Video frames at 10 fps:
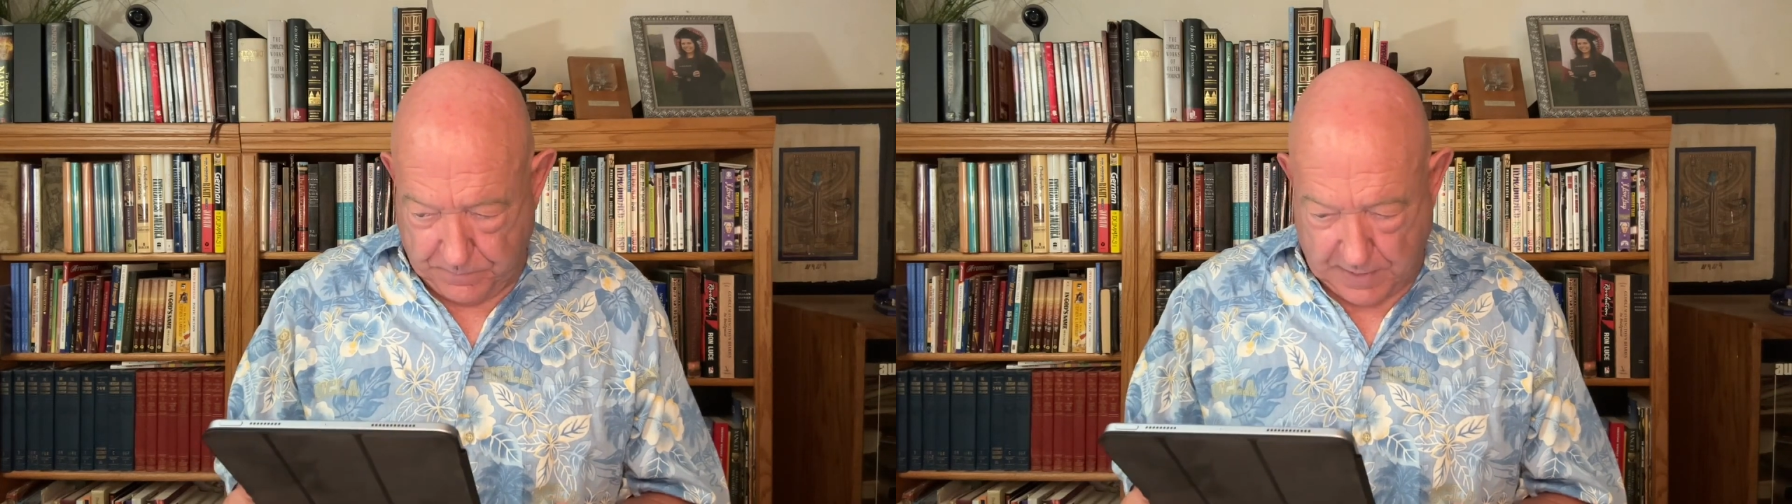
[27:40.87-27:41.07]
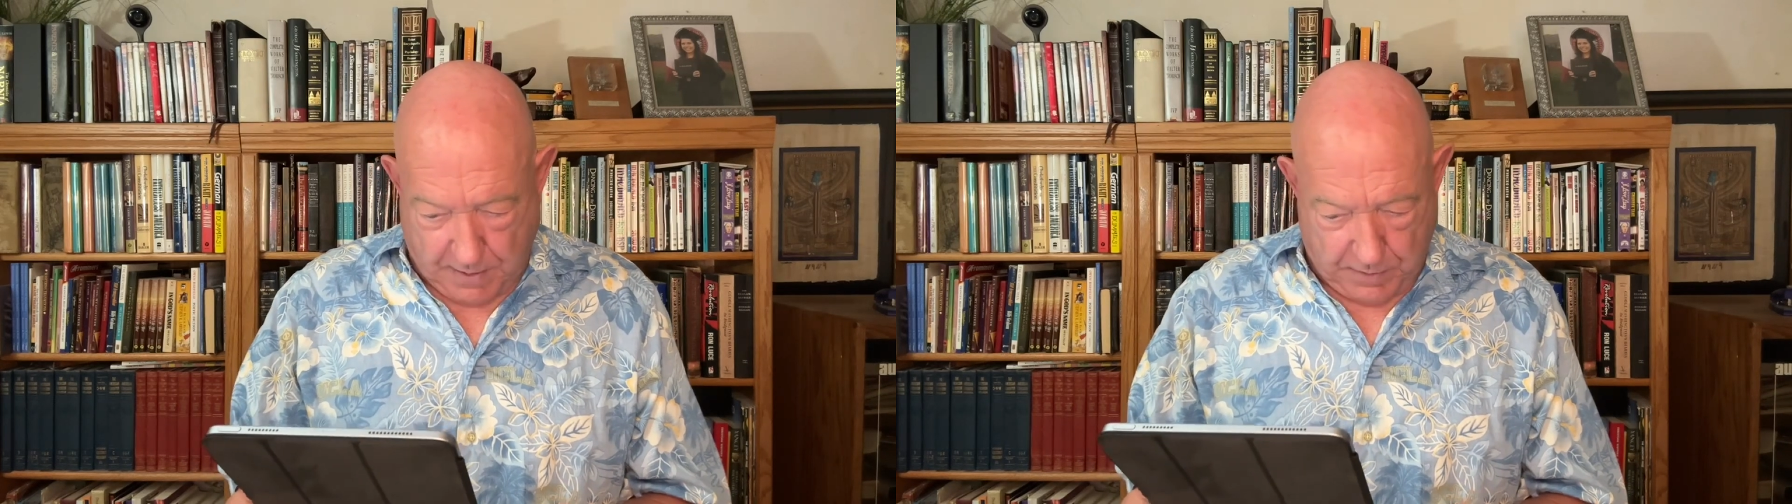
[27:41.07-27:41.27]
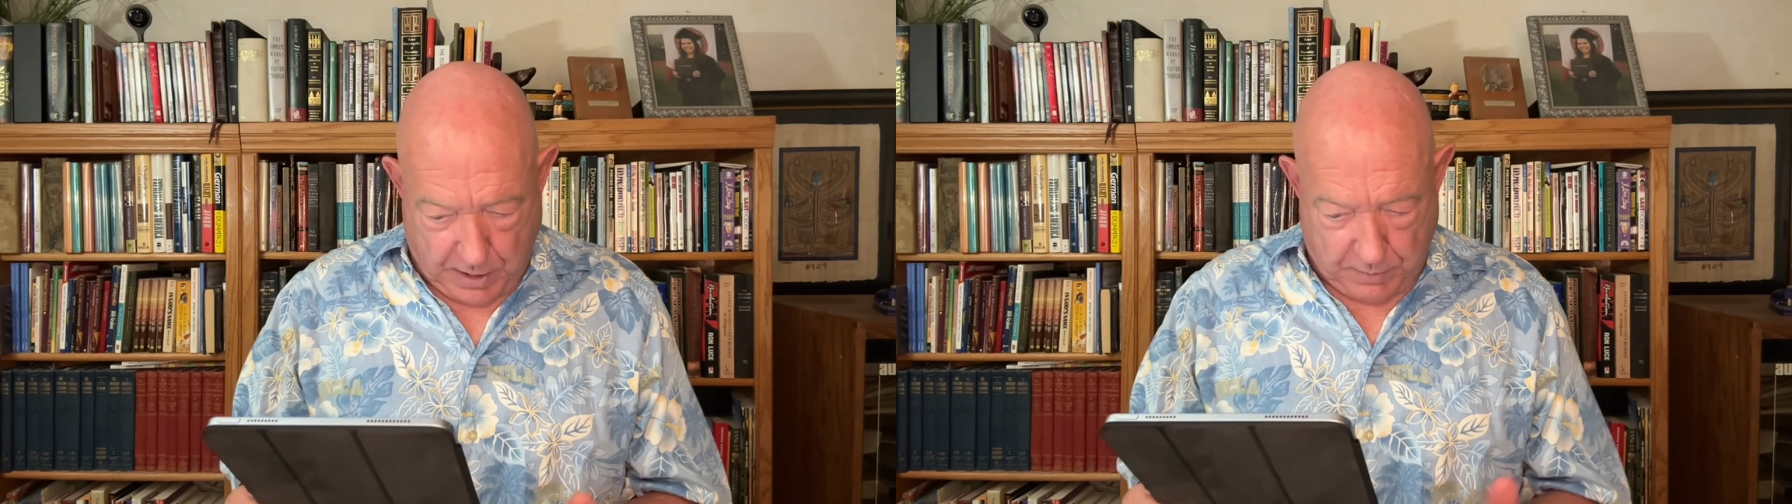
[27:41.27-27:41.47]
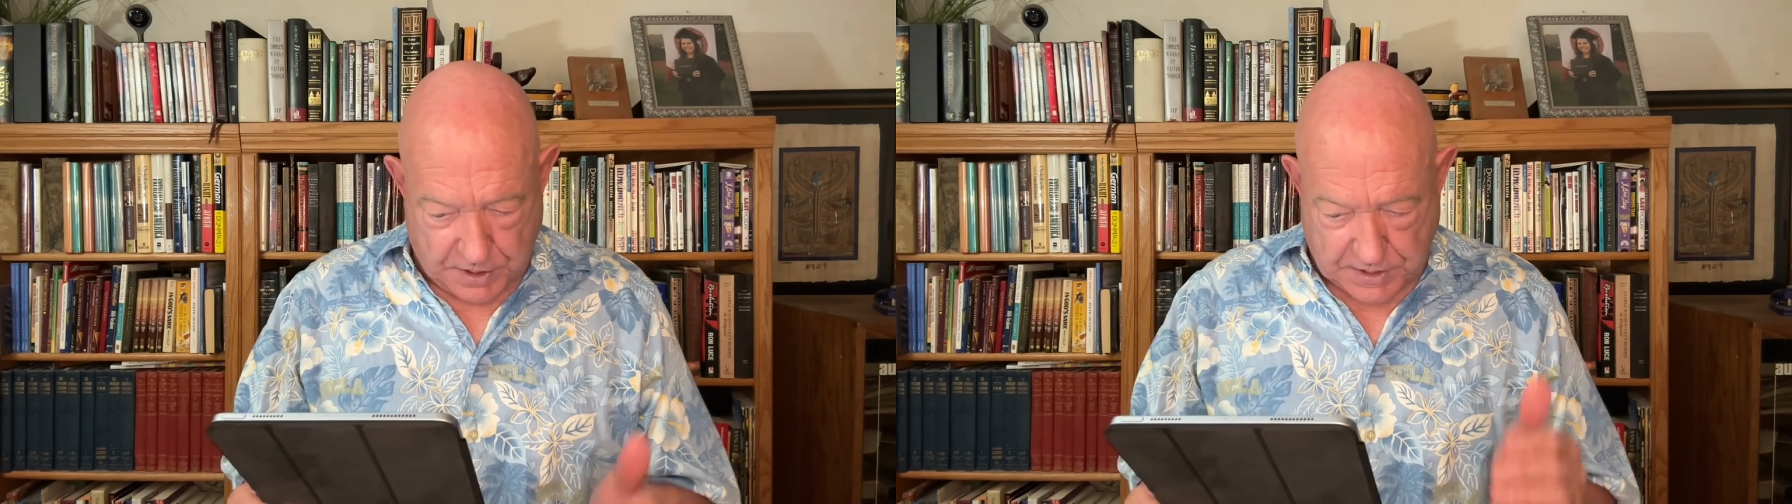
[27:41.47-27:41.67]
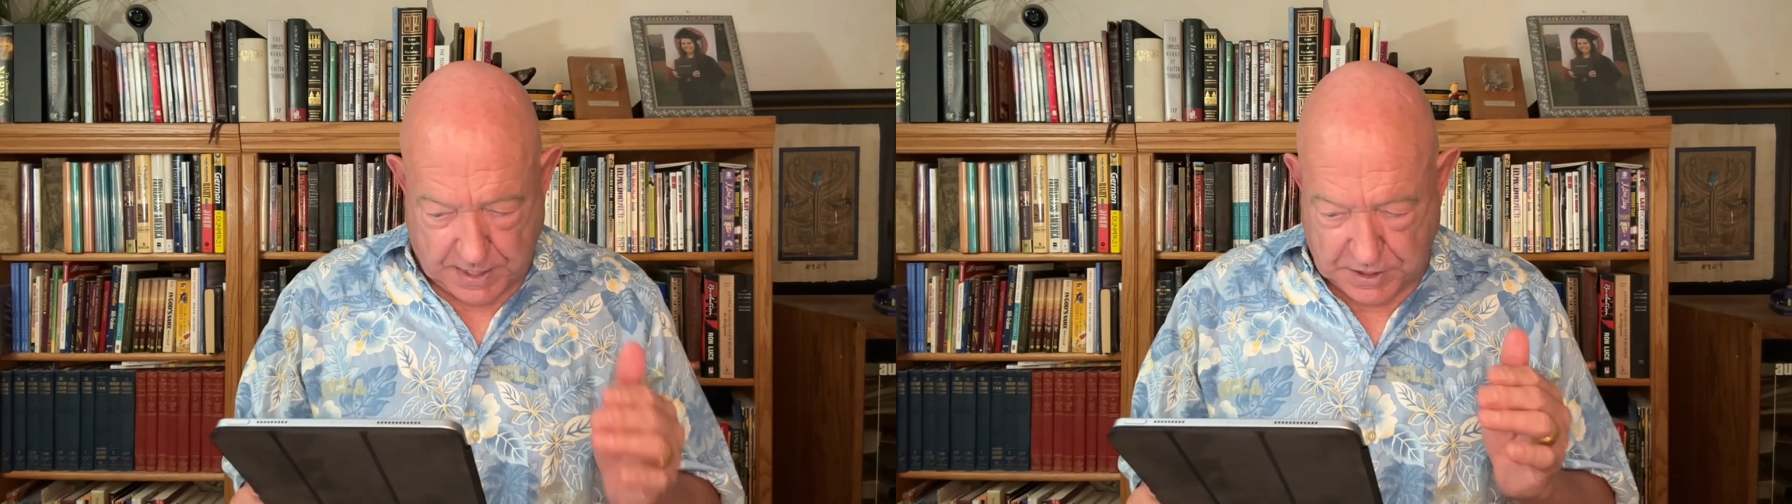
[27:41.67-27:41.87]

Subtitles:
And there is a